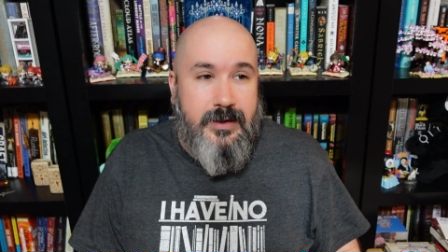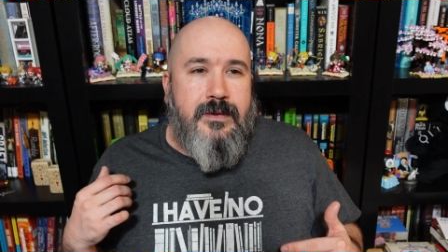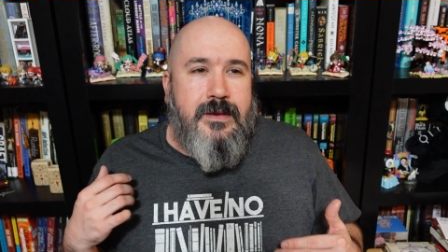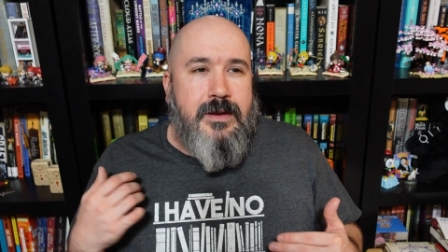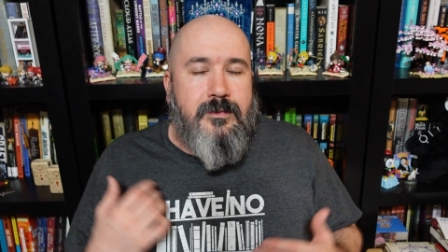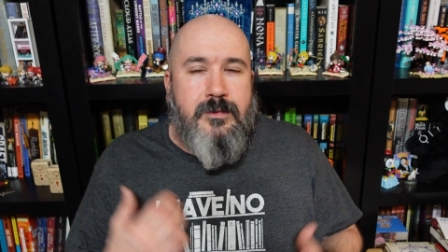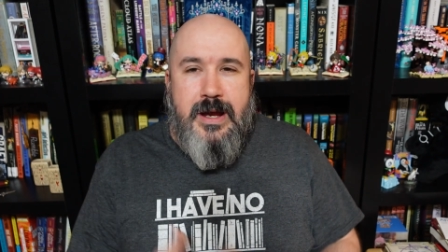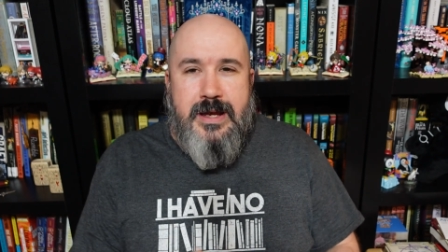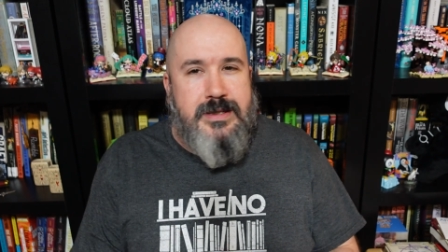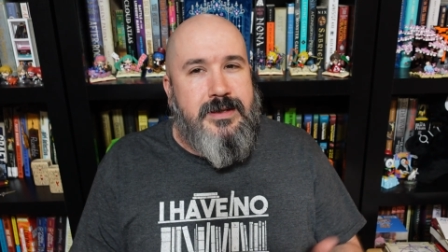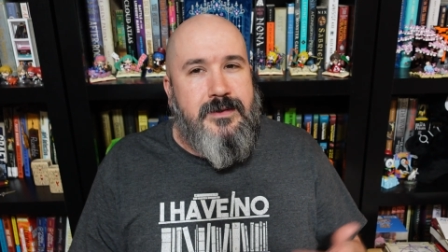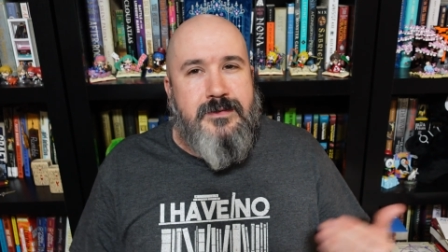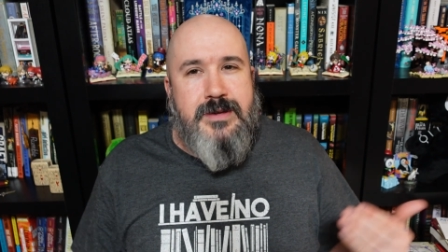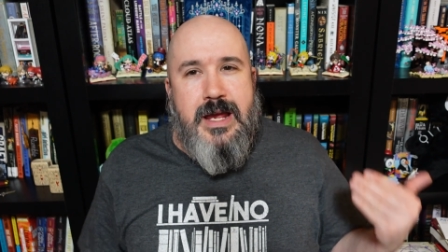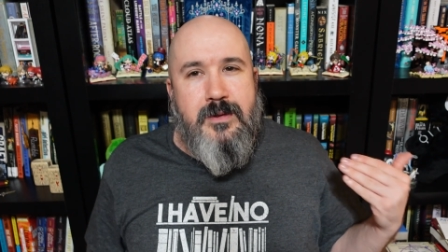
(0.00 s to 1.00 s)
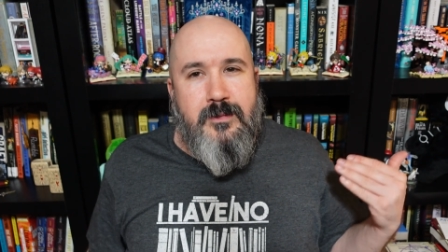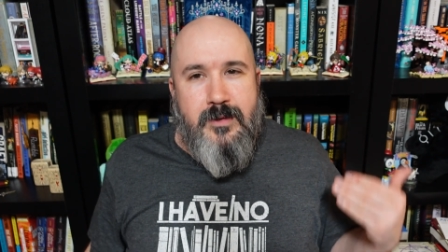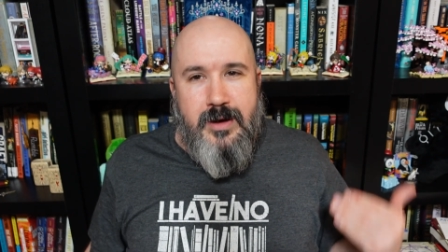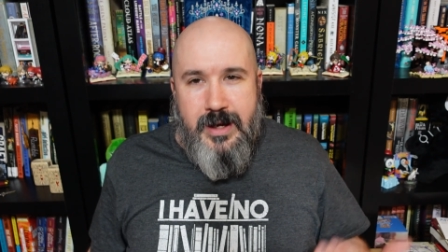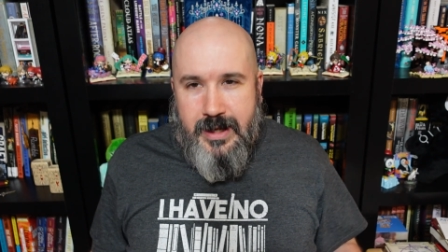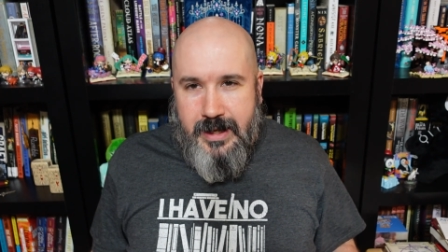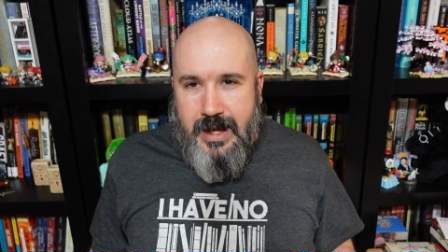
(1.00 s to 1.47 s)
The rest of day
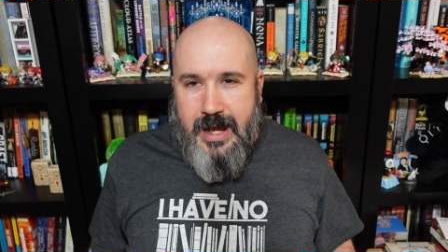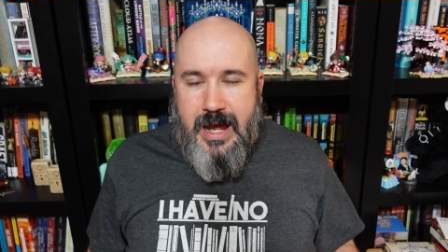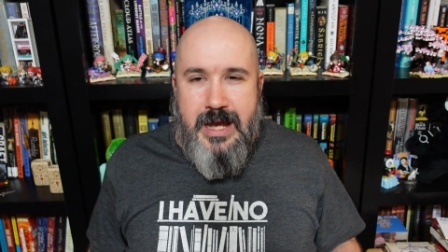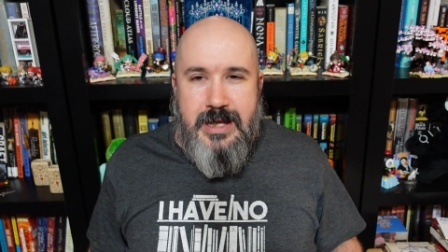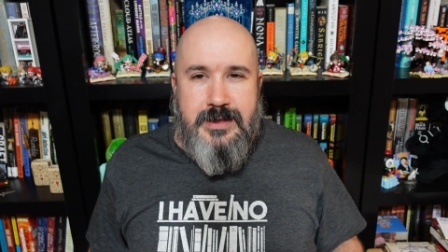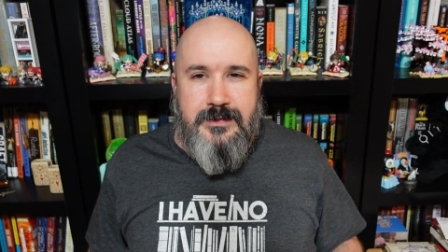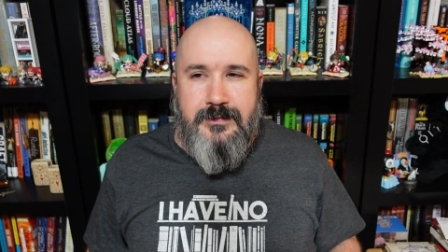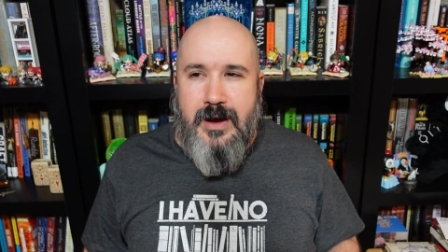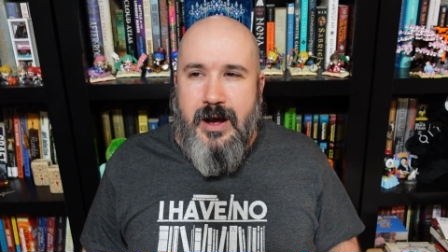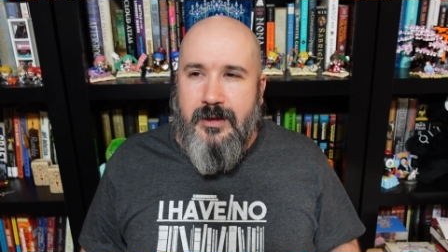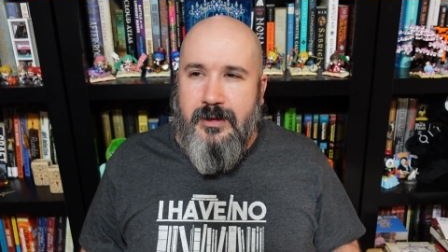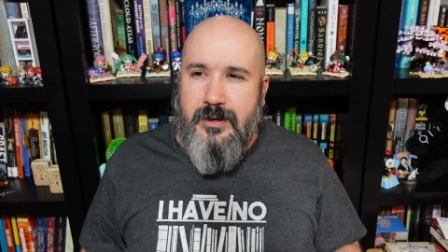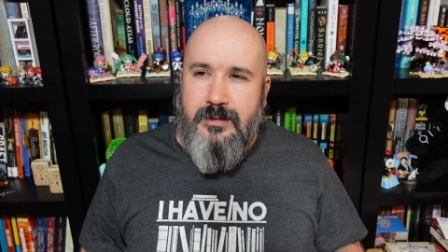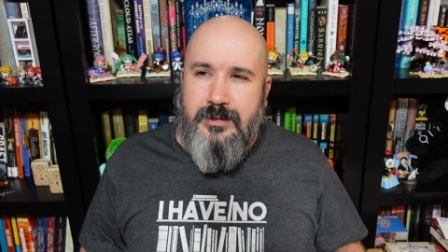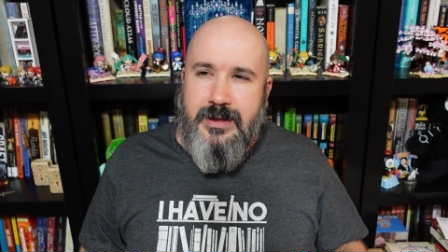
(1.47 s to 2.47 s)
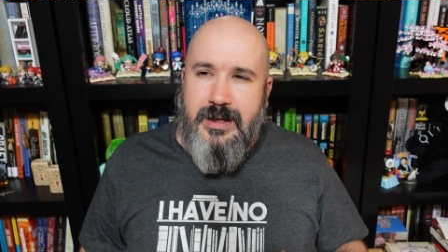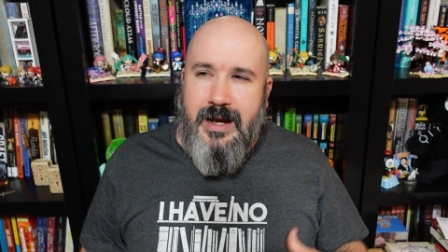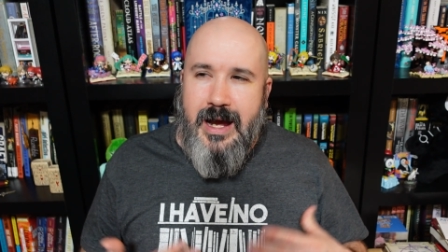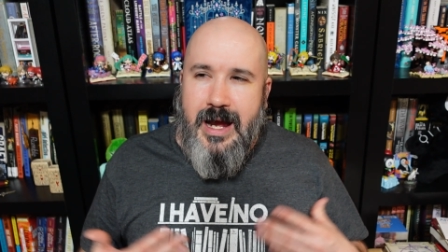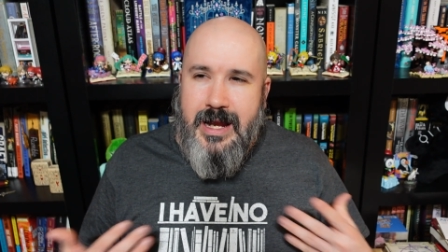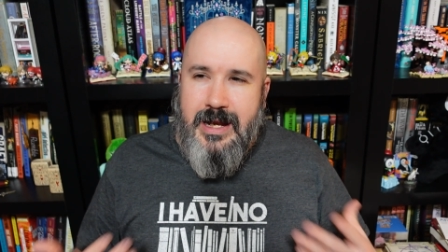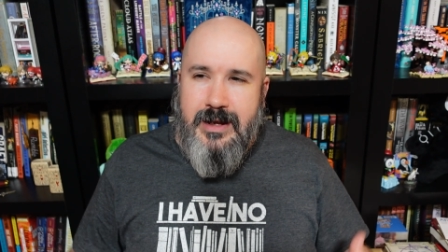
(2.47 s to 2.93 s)
one has followed
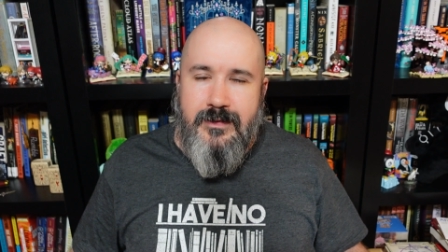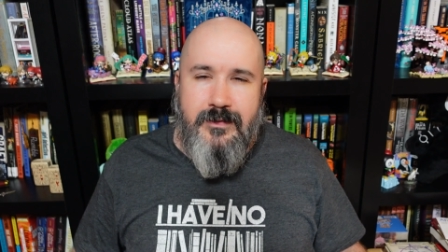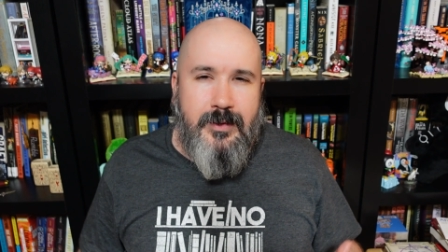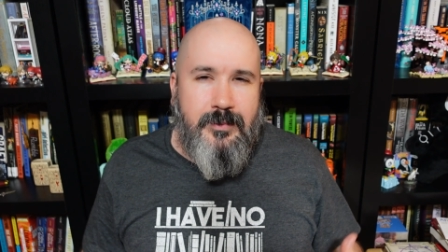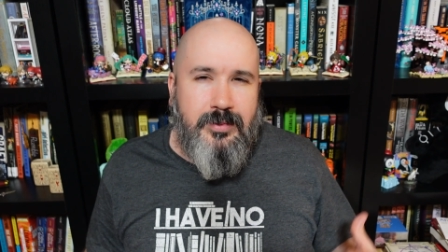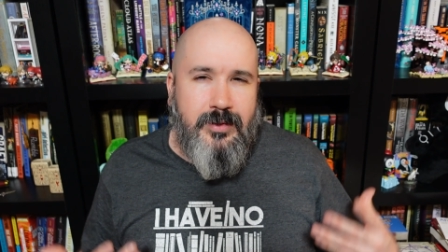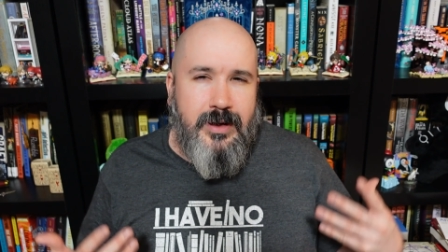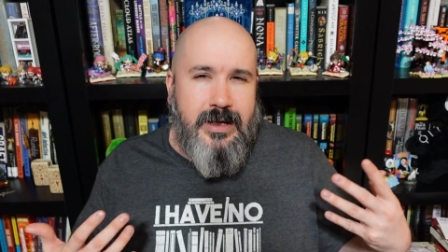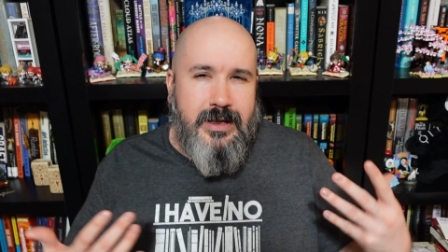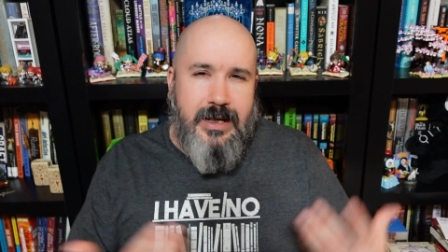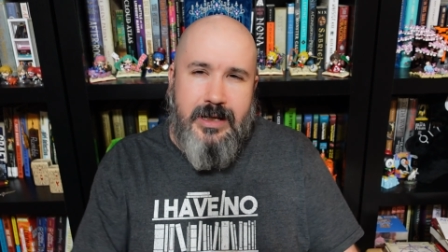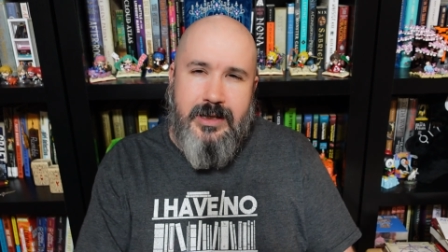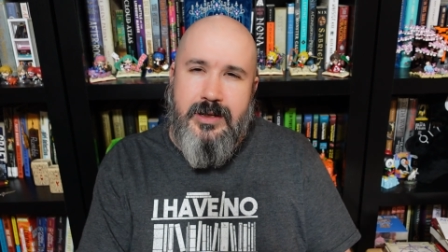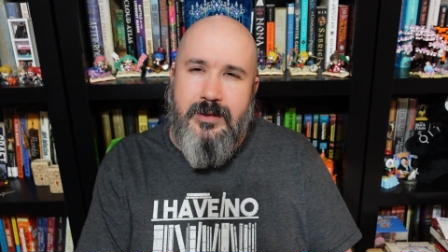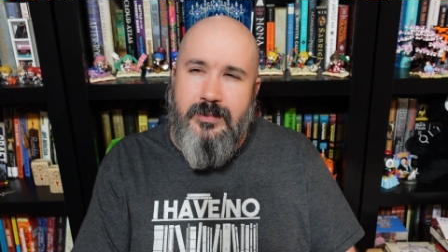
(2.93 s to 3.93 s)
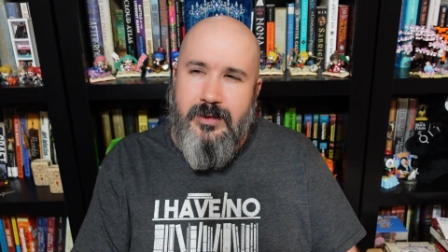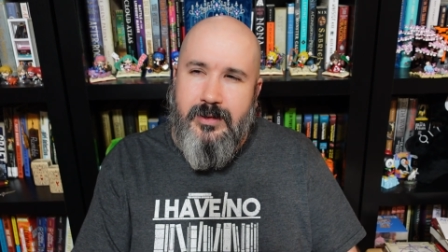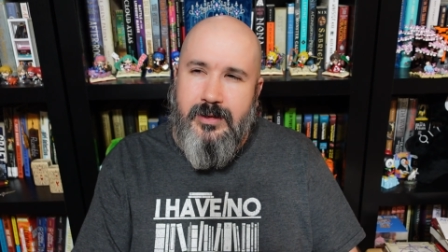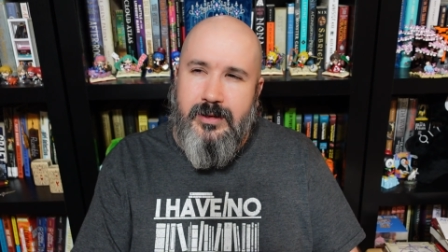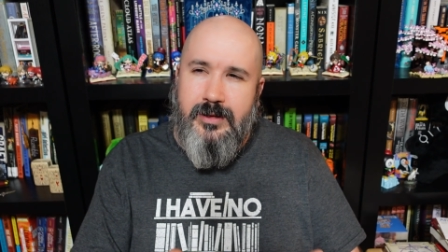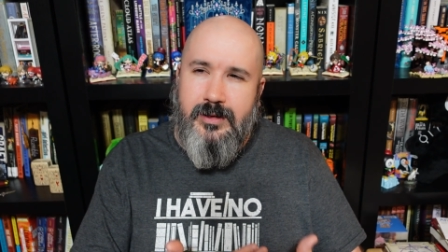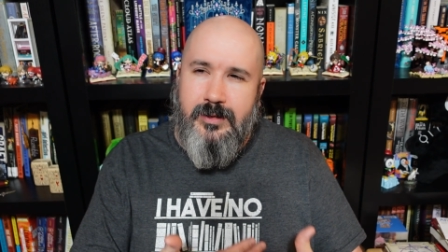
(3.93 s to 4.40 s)
kind of a
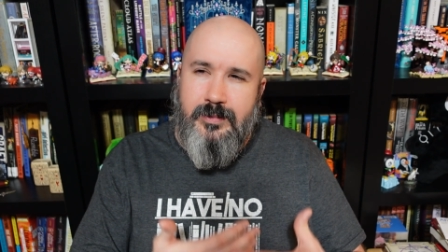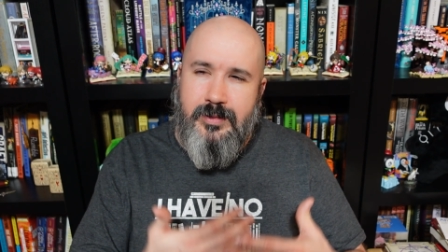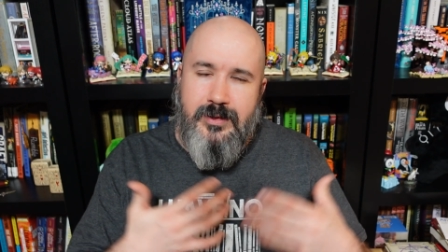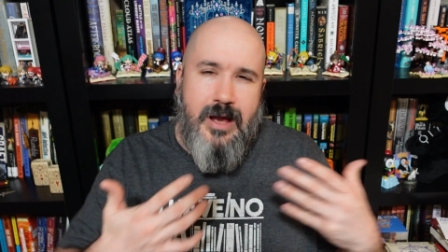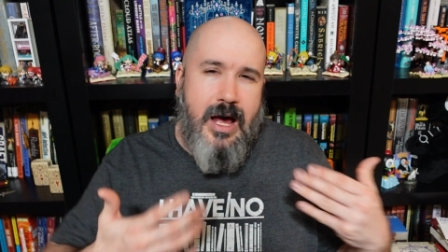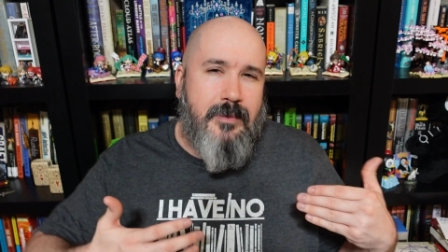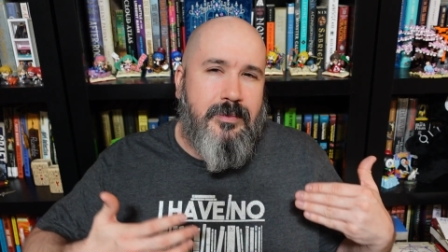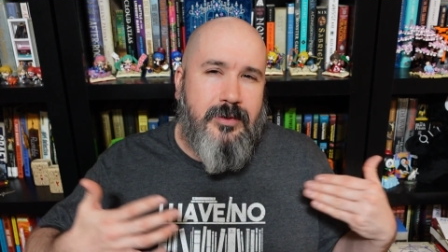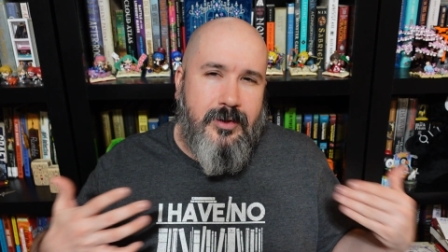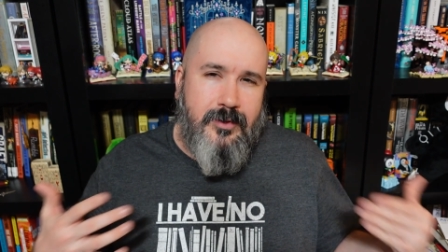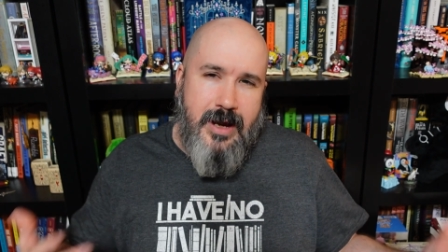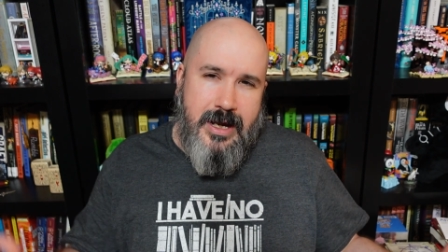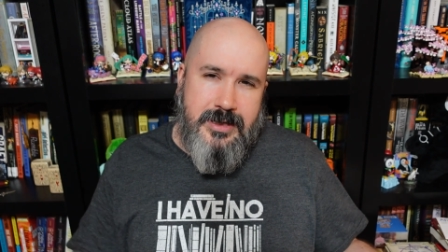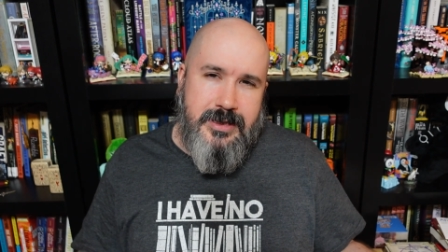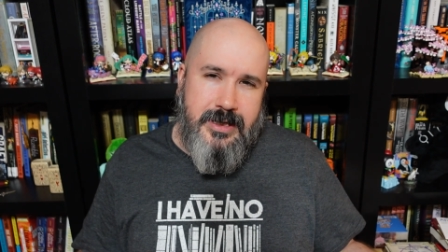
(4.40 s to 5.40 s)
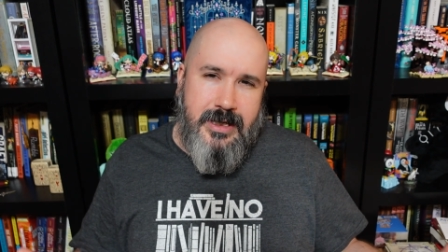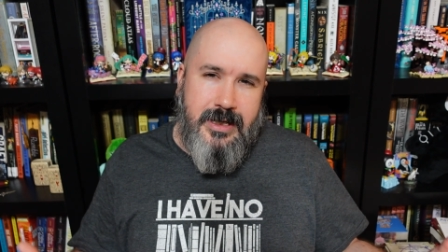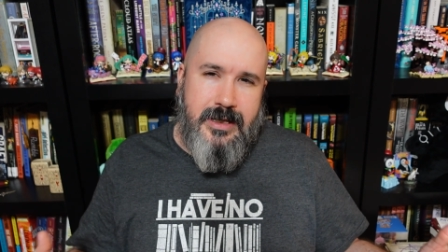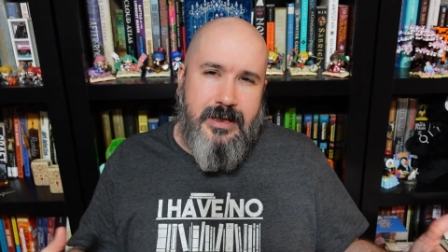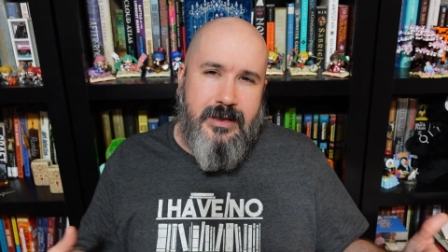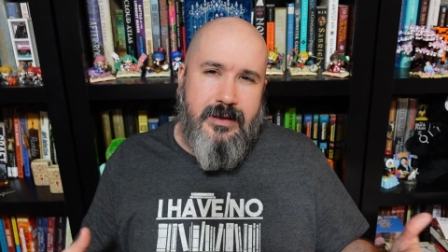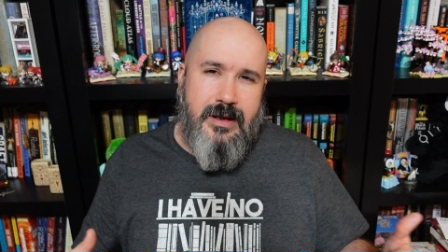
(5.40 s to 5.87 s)
predictable plot
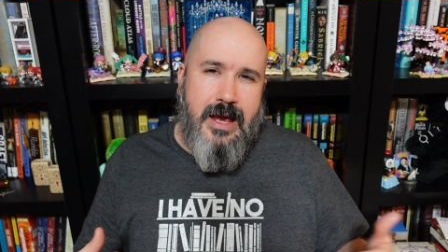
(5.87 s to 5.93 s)
progression